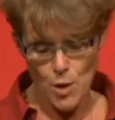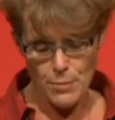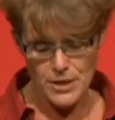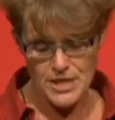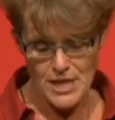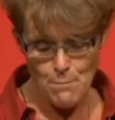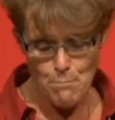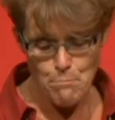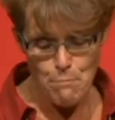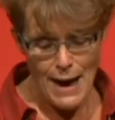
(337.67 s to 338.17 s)

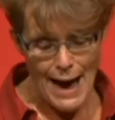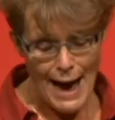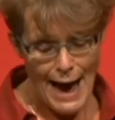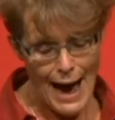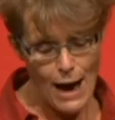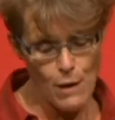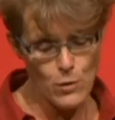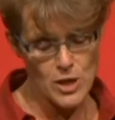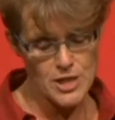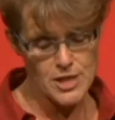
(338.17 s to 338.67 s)
but
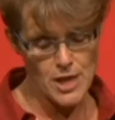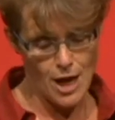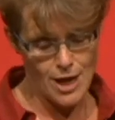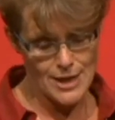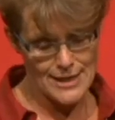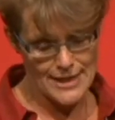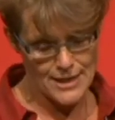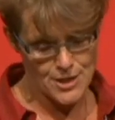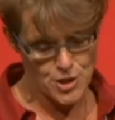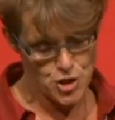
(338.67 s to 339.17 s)
empowers
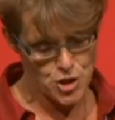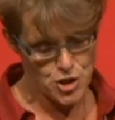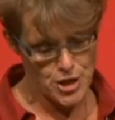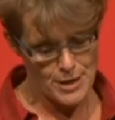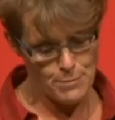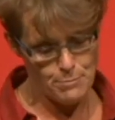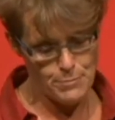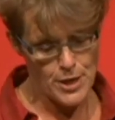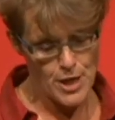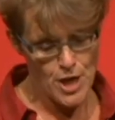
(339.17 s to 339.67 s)
our
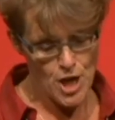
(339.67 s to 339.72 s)
leadership